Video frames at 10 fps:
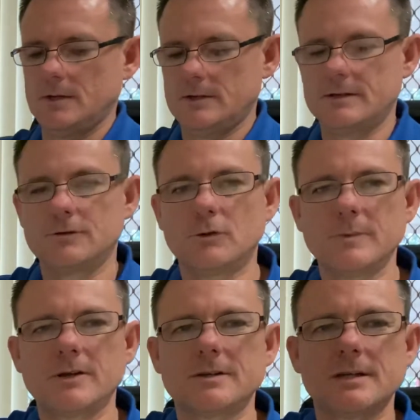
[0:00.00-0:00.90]
Now,
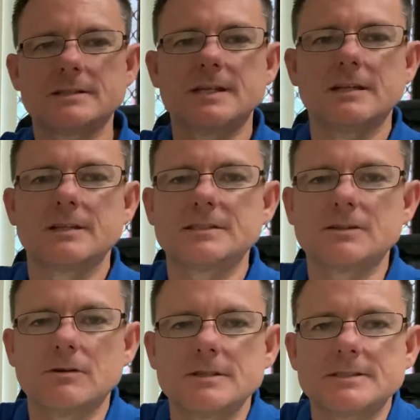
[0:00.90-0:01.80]
normally I don't take these
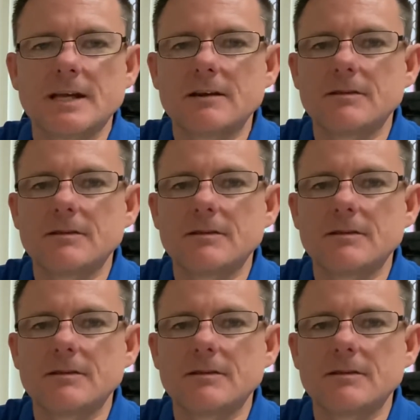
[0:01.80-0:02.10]
guys out of the